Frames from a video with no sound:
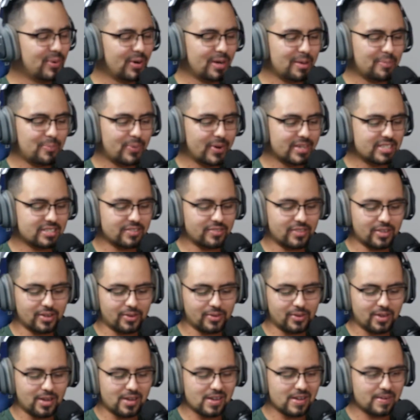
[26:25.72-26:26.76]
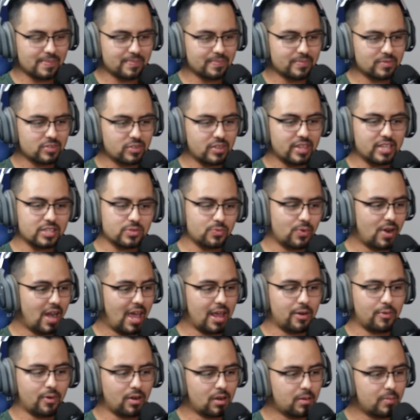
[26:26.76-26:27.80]
Pretty impressive though. So that's one
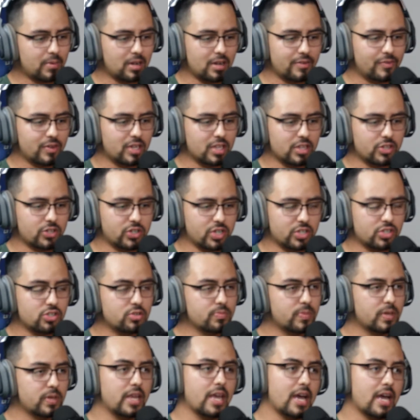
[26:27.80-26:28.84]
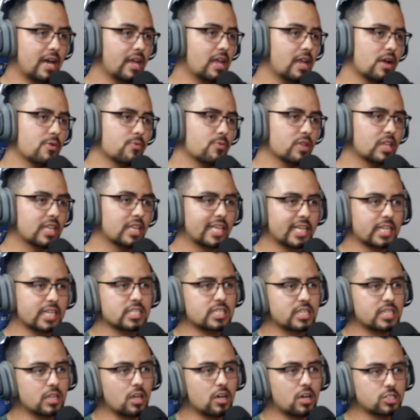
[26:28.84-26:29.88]
I'd recommend if you get the chance to. But yeah, I really like to
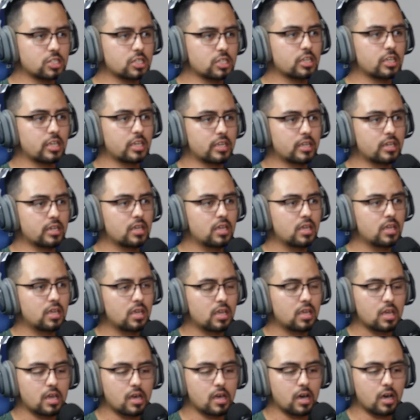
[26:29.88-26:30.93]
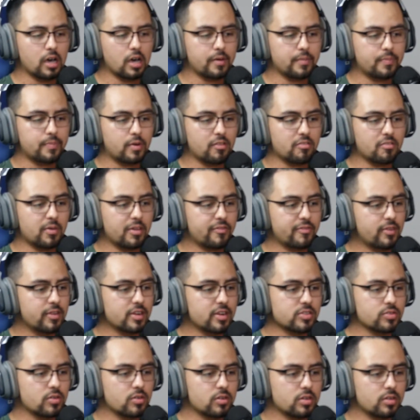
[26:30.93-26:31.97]
see Logic again. Probably my
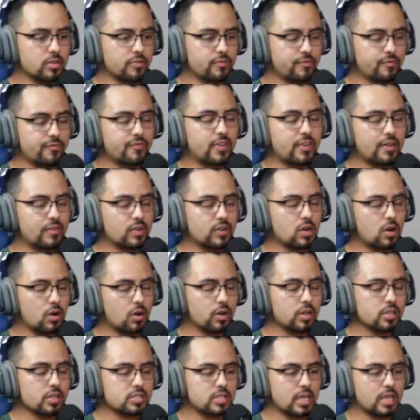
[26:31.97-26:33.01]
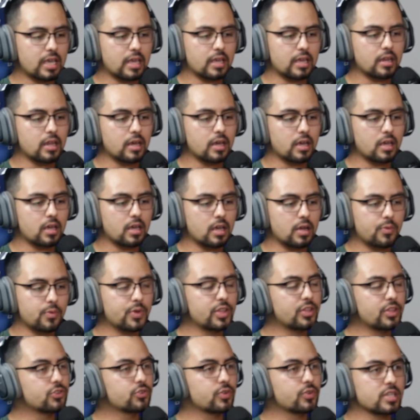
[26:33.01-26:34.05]
favorite artist, and I
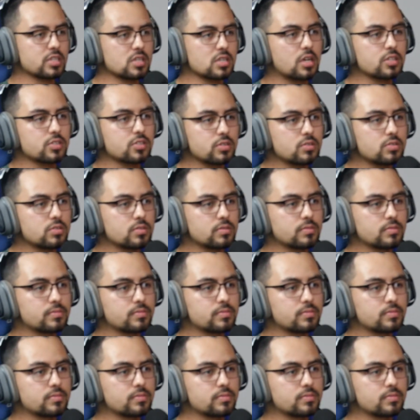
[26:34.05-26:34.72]
really enjoyed his concerts.